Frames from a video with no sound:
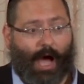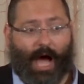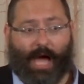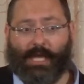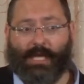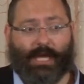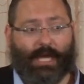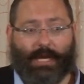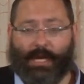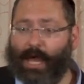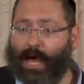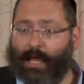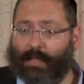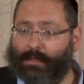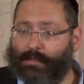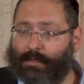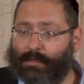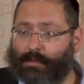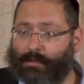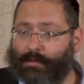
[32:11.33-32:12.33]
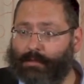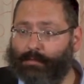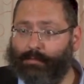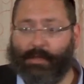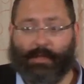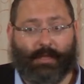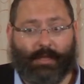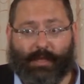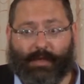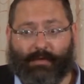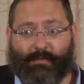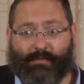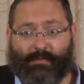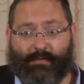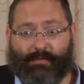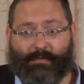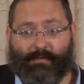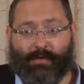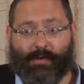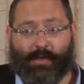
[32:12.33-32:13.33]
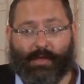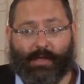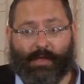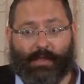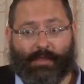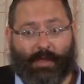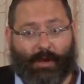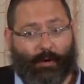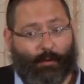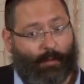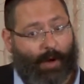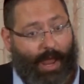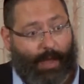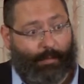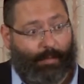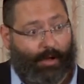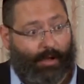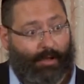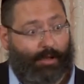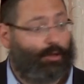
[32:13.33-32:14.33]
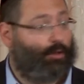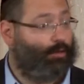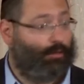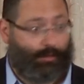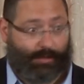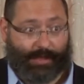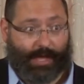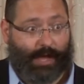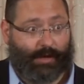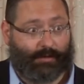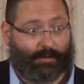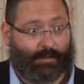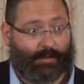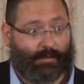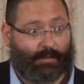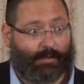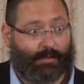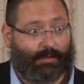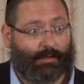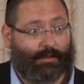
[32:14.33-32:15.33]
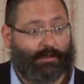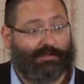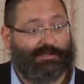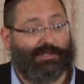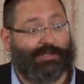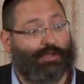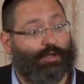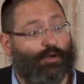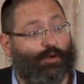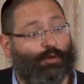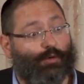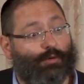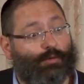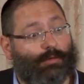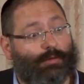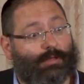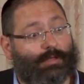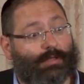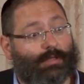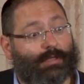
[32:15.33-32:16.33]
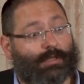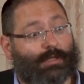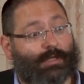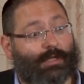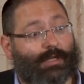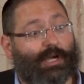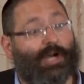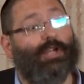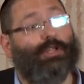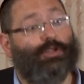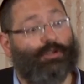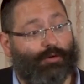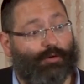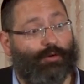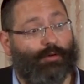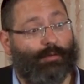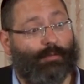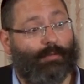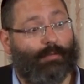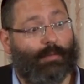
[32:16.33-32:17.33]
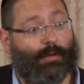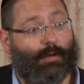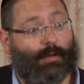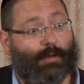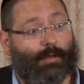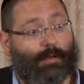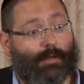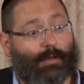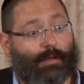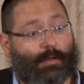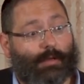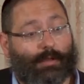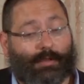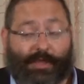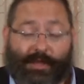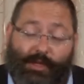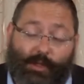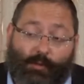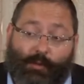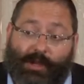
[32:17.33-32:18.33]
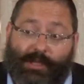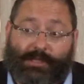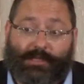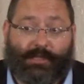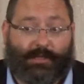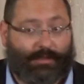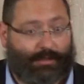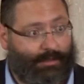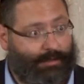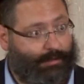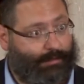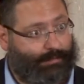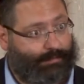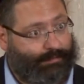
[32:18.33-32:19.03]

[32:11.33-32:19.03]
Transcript: I cannot believe that a rabbi in two thousand should use a term that is racist.